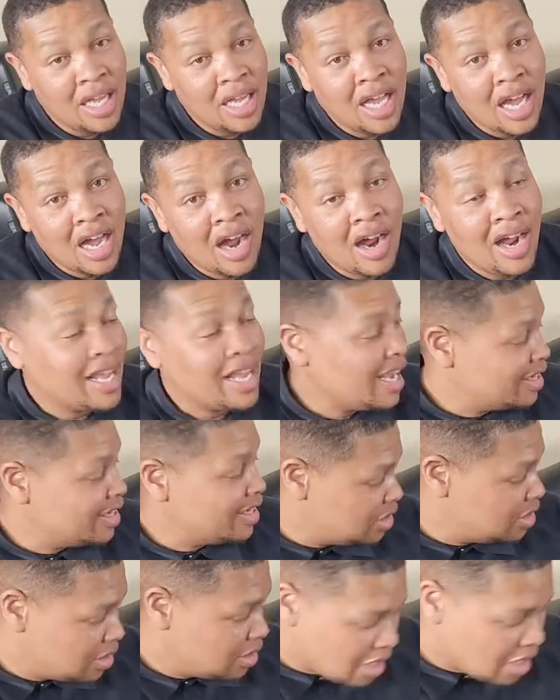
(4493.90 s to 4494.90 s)
All right, guys,
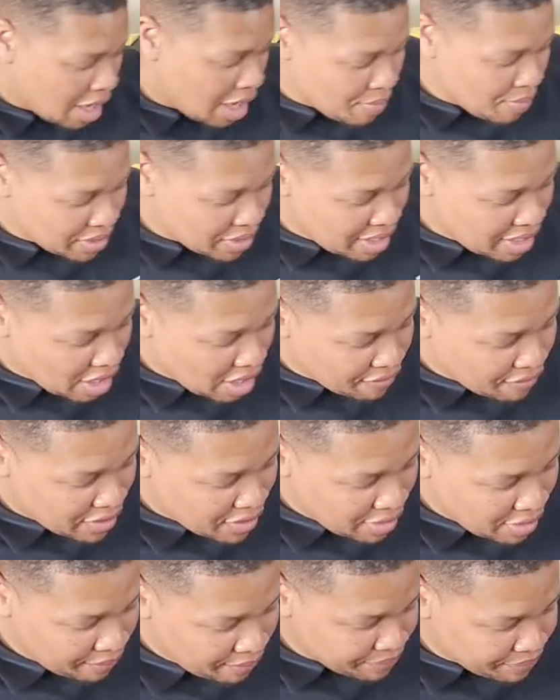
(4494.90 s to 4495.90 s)
I'm gonna get off
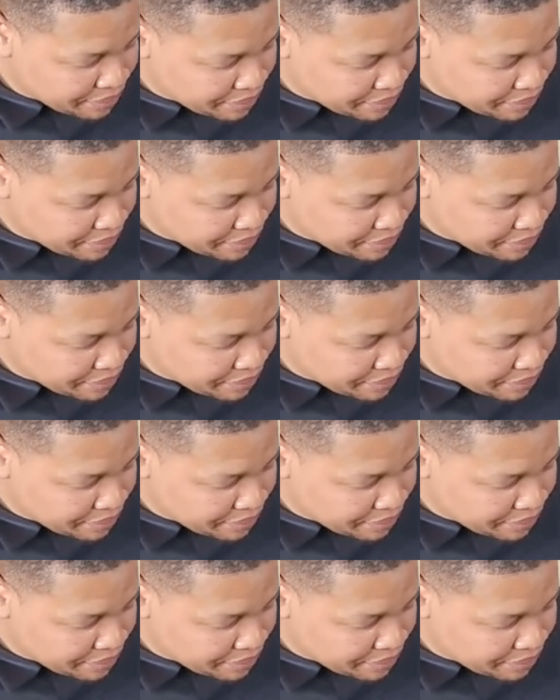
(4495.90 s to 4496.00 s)
here.